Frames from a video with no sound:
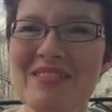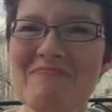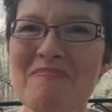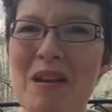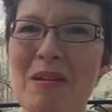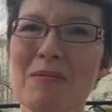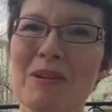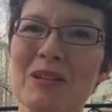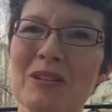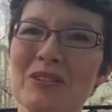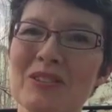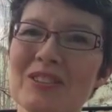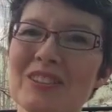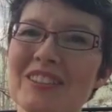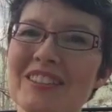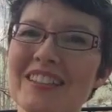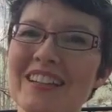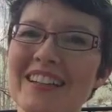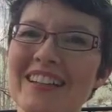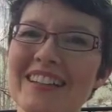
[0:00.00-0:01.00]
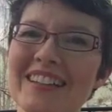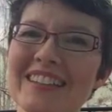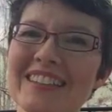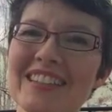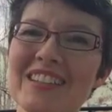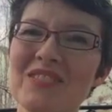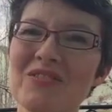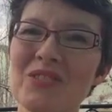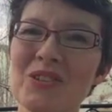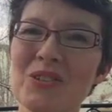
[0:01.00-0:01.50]
maybe it'll
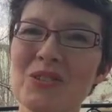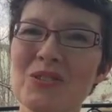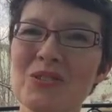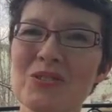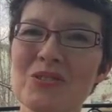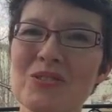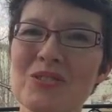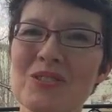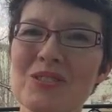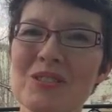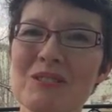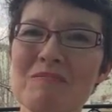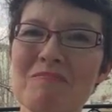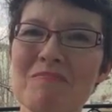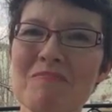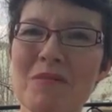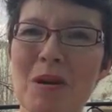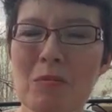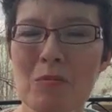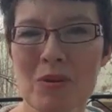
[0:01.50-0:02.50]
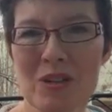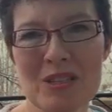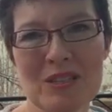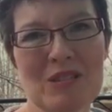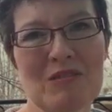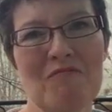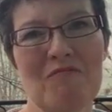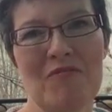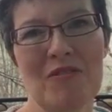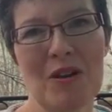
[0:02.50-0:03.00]
give you some memories
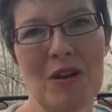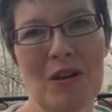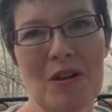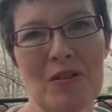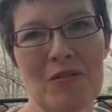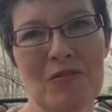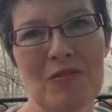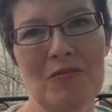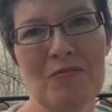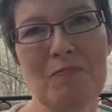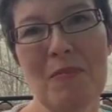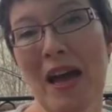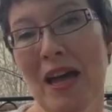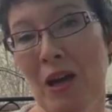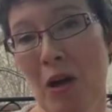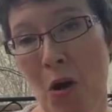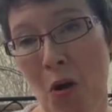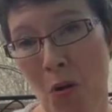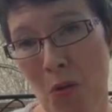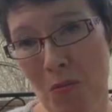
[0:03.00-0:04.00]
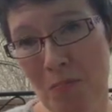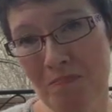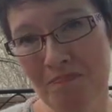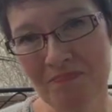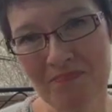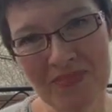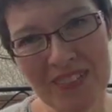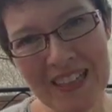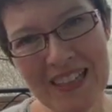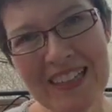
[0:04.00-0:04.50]
of back home.
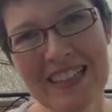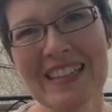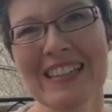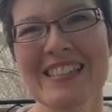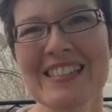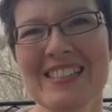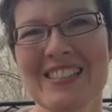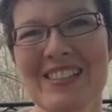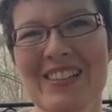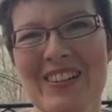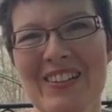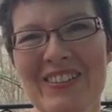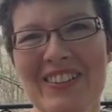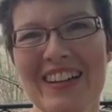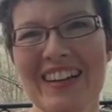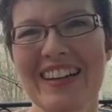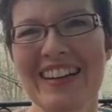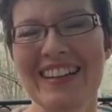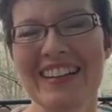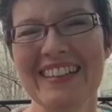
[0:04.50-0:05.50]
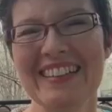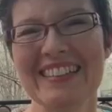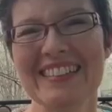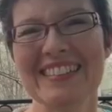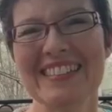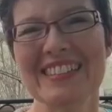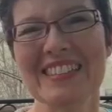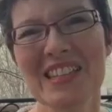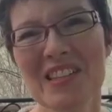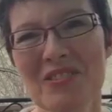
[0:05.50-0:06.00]
So
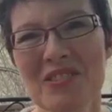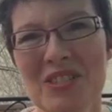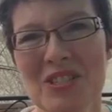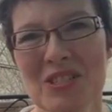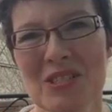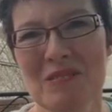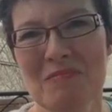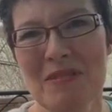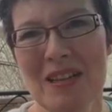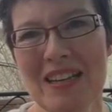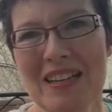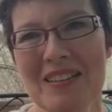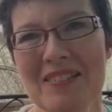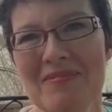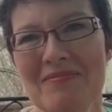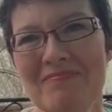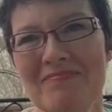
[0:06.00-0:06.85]
see you in just a minute.